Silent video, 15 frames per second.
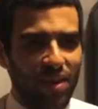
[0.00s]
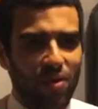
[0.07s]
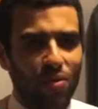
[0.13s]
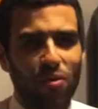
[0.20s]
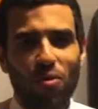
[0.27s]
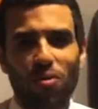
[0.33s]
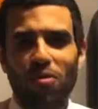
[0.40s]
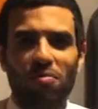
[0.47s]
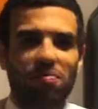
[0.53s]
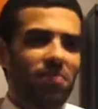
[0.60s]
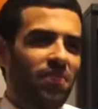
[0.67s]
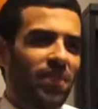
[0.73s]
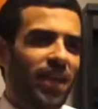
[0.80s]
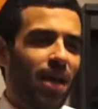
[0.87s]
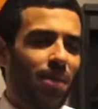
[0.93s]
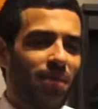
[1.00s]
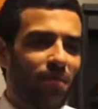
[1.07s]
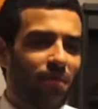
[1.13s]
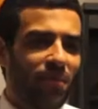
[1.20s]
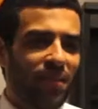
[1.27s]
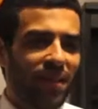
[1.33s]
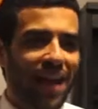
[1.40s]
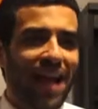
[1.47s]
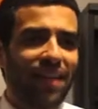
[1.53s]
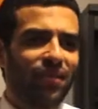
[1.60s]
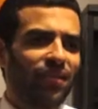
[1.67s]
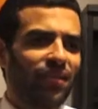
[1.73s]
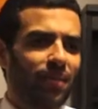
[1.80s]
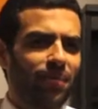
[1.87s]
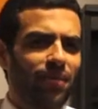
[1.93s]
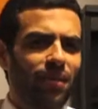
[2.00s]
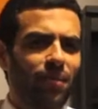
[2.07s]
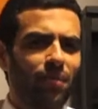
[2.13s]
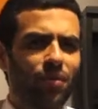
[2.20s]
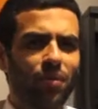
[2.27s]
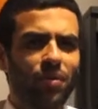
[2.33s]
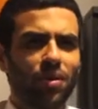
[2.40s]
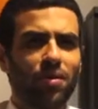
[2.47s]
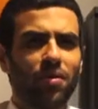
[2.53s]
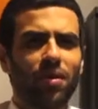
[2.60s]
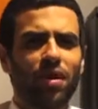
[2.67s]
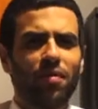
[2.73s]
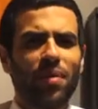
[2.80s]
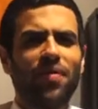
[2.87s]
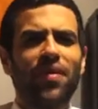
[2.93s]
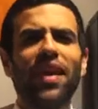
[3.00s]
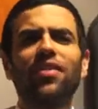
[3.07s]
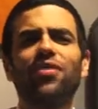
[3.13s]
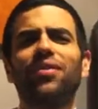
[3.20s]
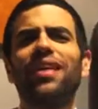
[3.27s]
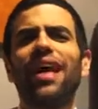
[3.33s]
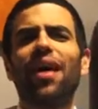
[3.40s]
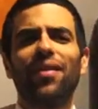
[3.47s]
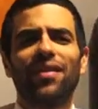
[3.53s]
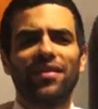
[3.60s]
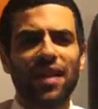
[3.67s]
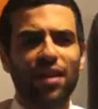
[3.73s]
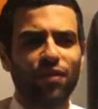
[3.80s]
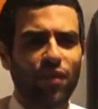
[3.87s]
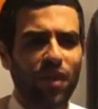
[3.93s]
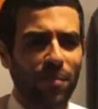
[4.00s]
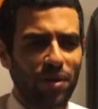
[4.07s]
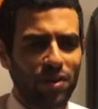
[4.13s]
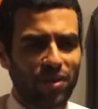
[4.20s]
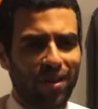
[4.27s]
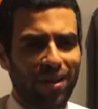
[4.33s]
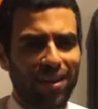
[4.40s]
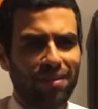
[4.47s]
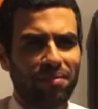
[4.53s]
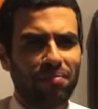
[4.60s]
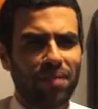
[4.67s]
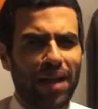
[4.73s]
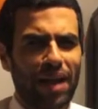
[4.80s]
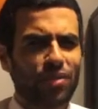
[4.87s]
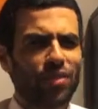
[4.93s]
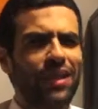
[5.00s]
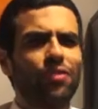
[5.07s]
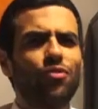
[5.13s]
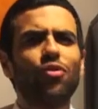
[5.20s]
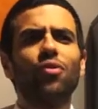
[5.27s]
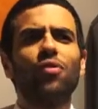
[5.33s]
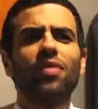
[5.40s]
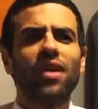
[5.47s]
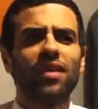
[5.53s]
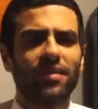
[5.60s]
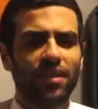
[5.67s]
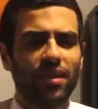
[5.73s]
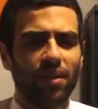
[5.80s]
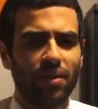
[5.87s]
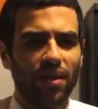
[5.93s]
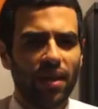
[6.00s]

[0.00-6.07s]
Or they come in with the latter symptoms, and when you kind of pin the history down, it sounds very much like actually true vertigo.